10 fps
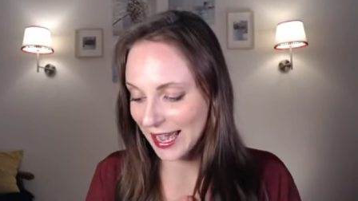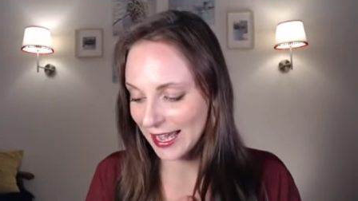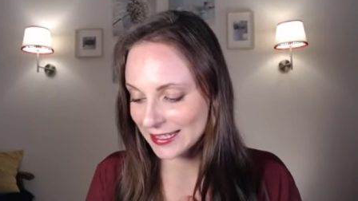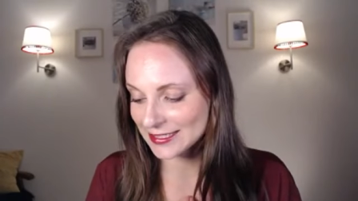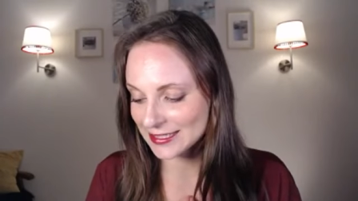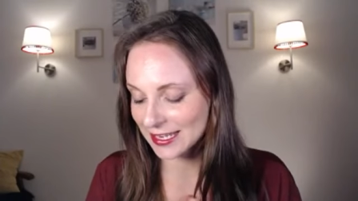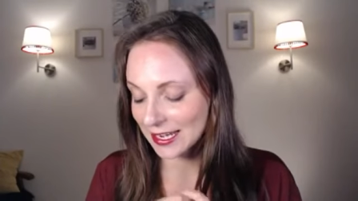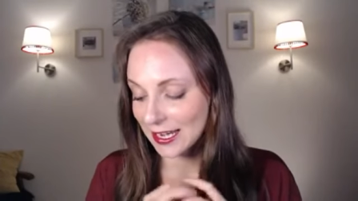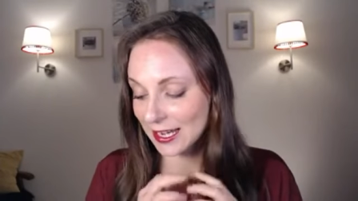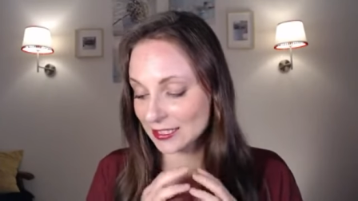And
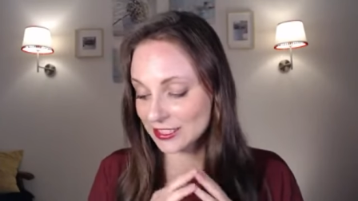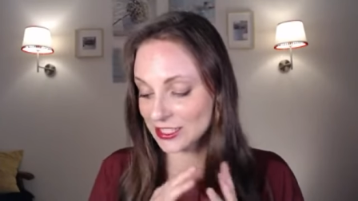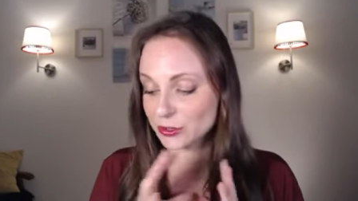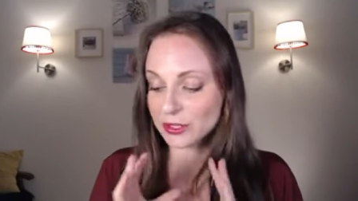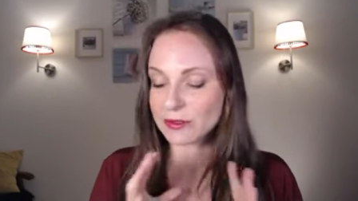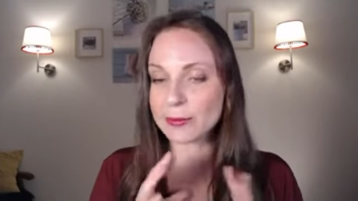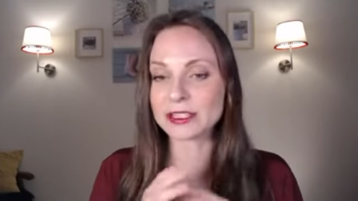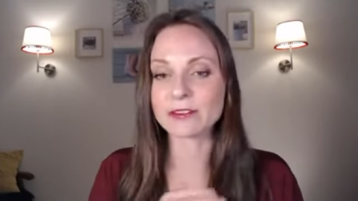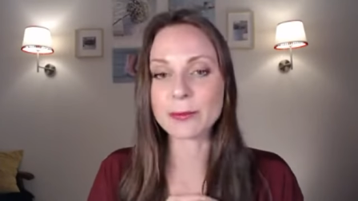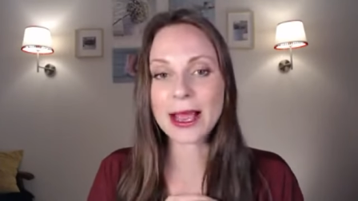just to give you a bit
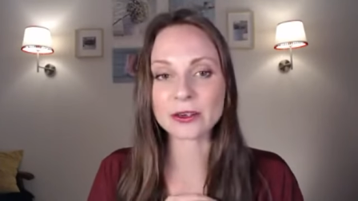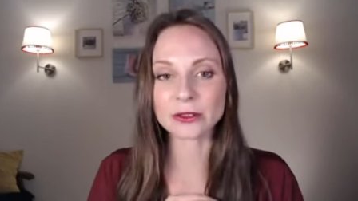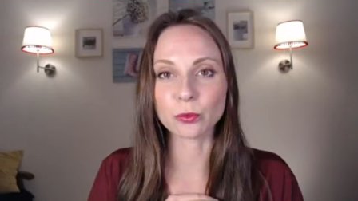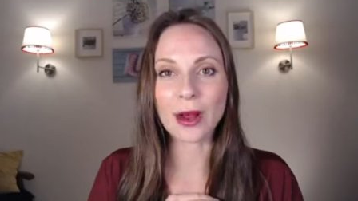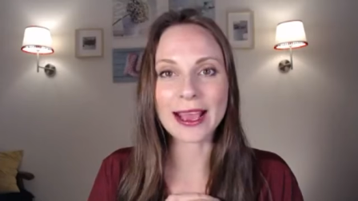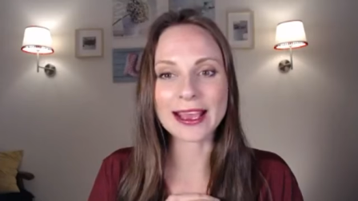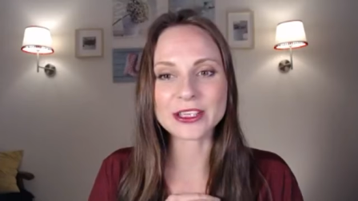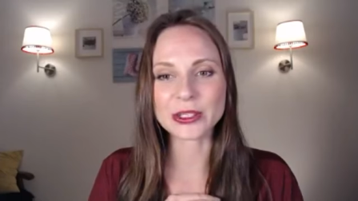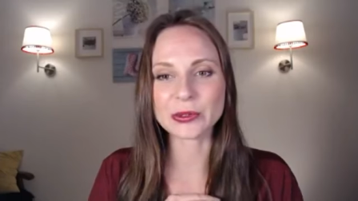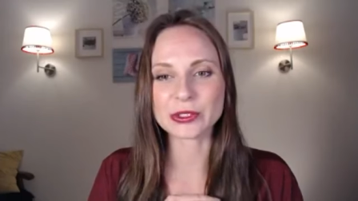of a background why I
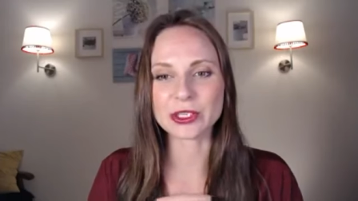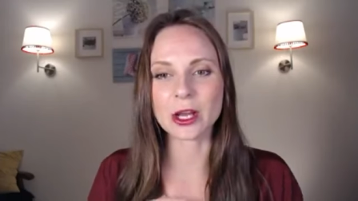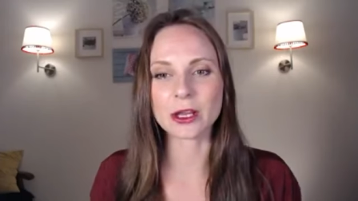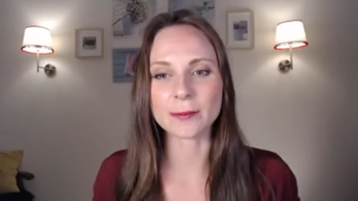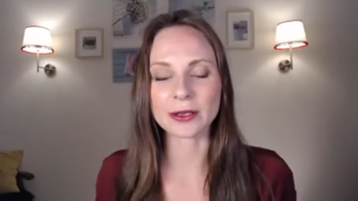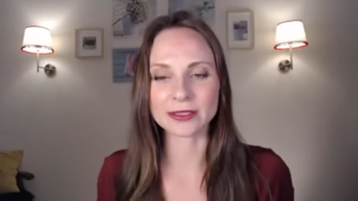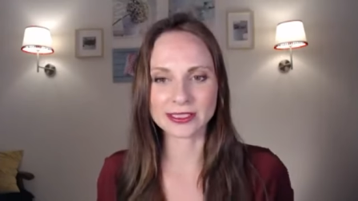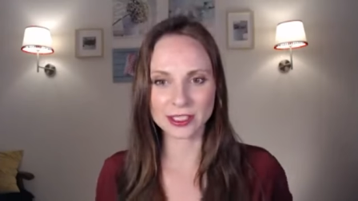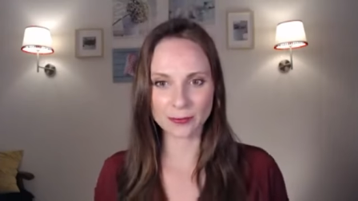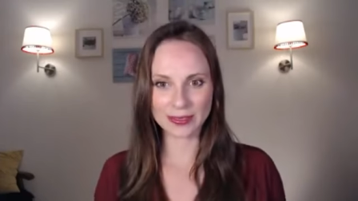chose to talk about this
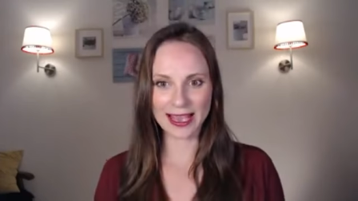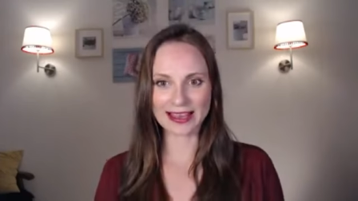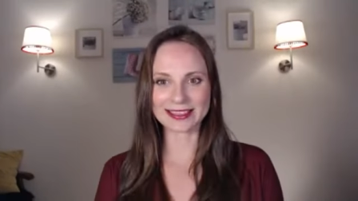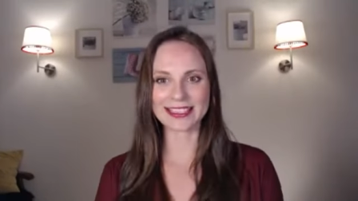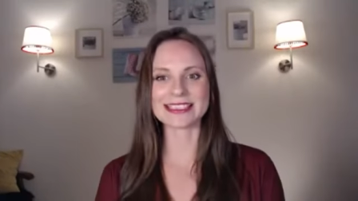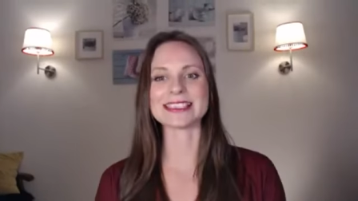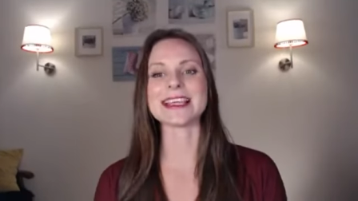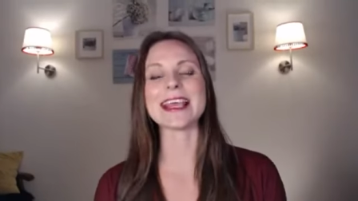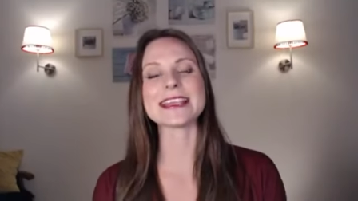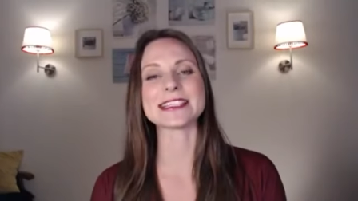topic at this
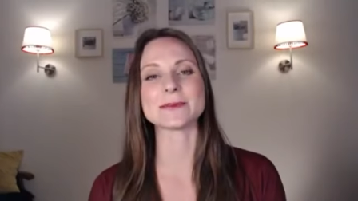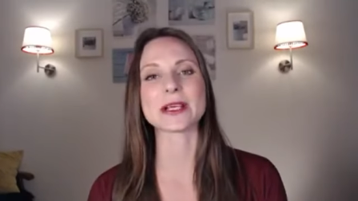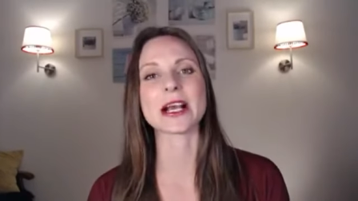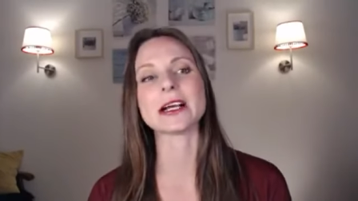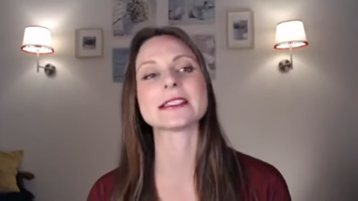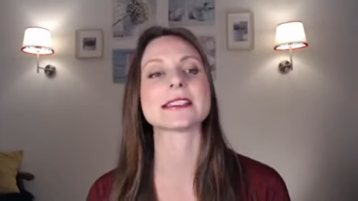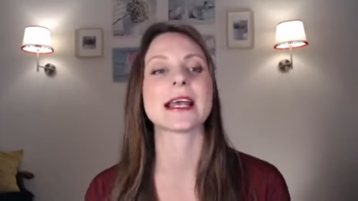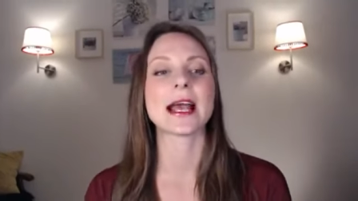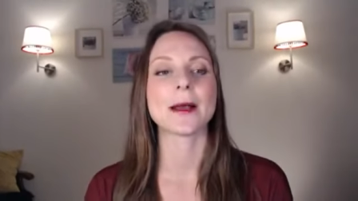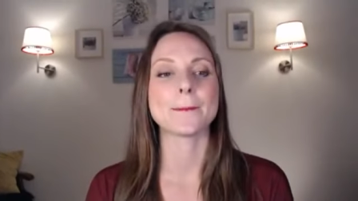stage is because
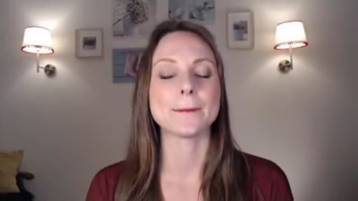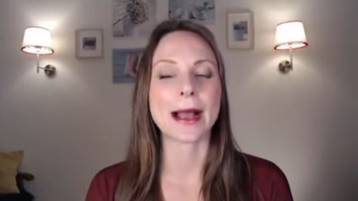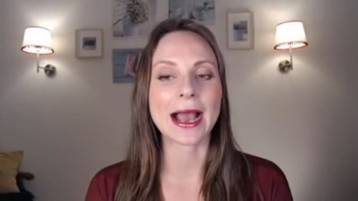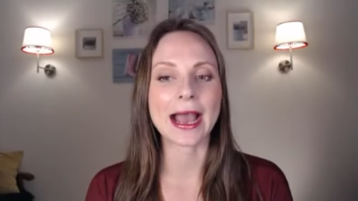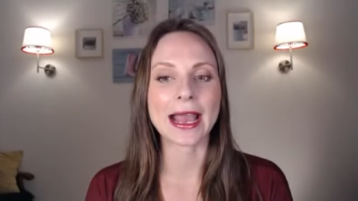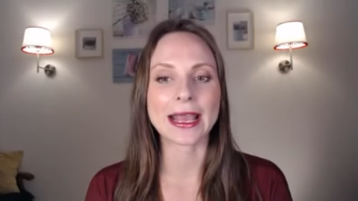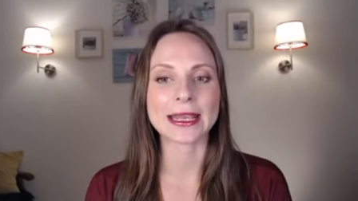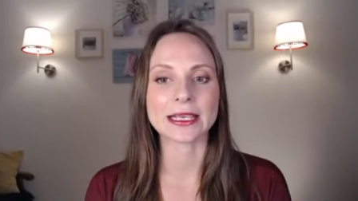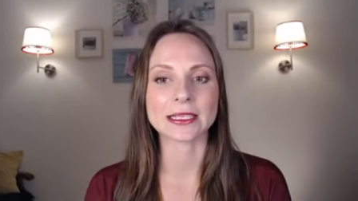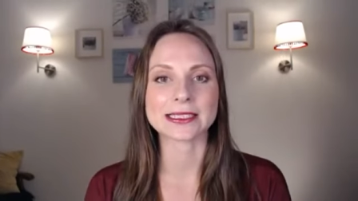
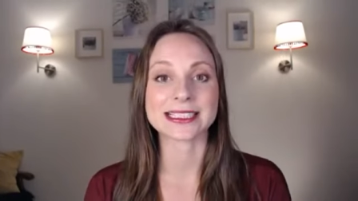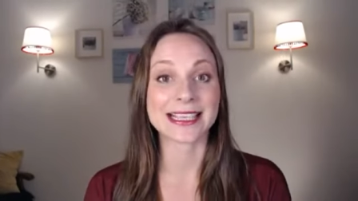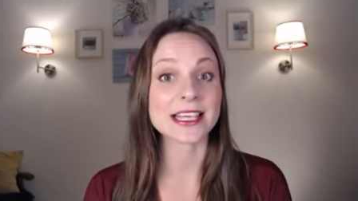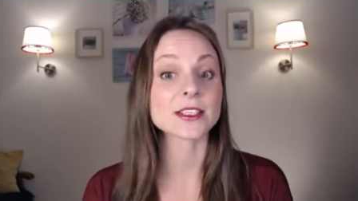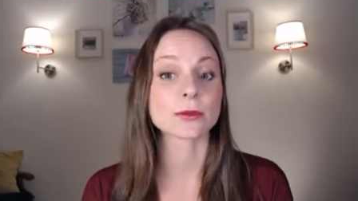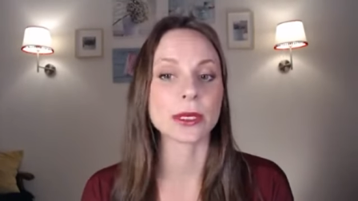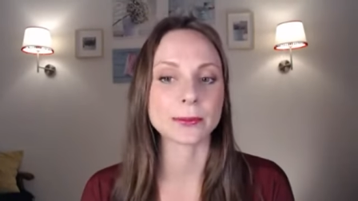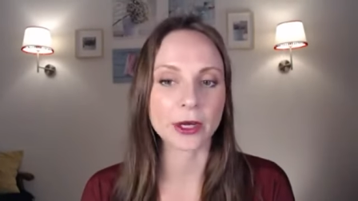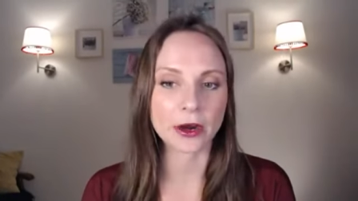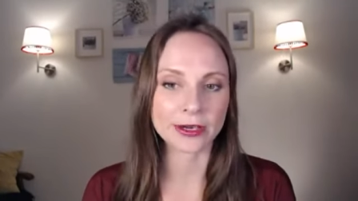my stage 3
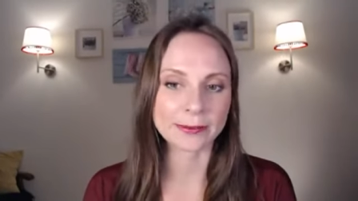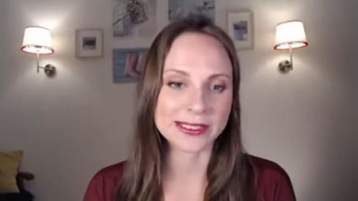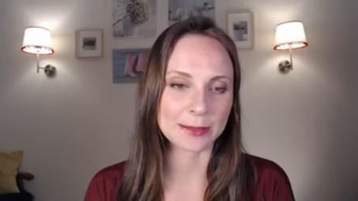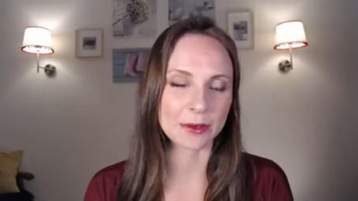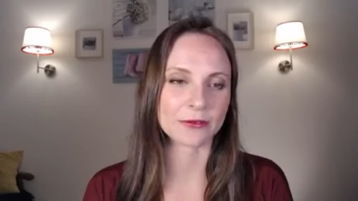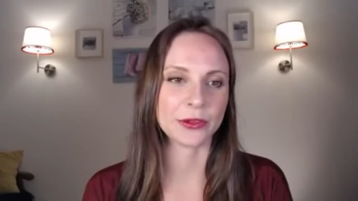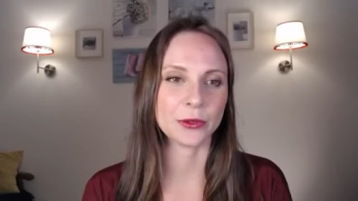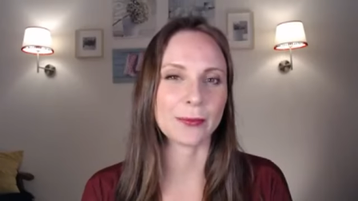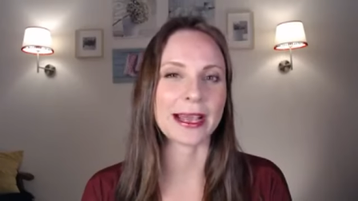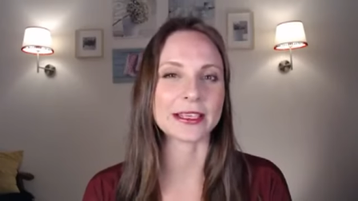program, some of
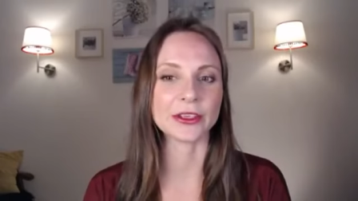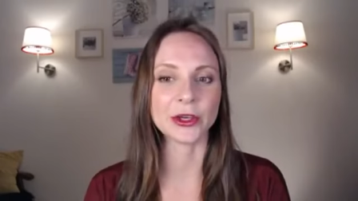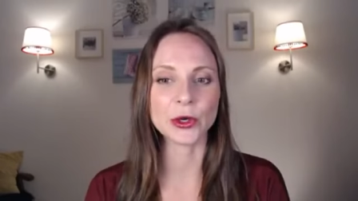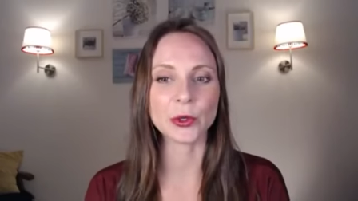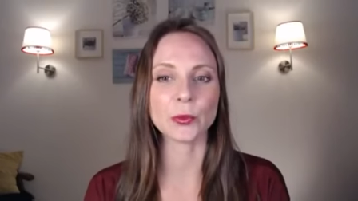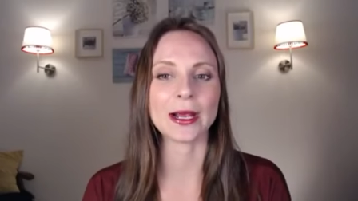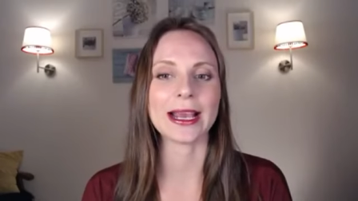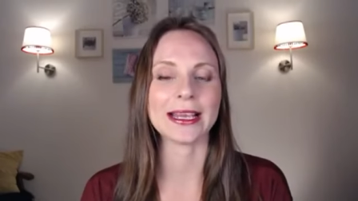you might know,